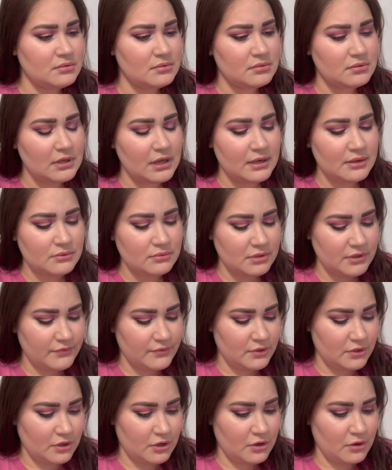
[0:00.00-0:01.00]
I don't
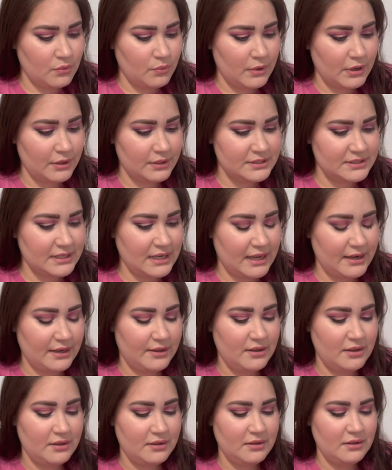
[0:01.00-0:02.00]
even know where it's at.
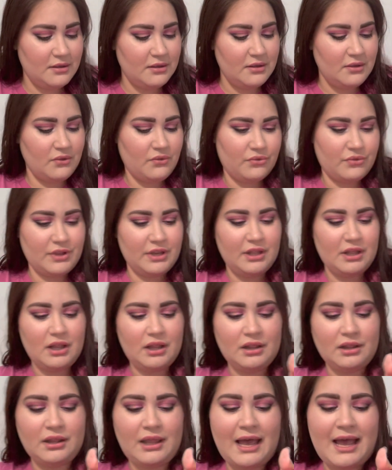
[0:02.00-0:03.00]
The
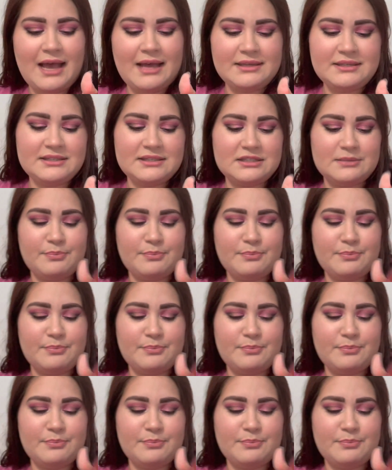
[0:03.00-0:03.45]
last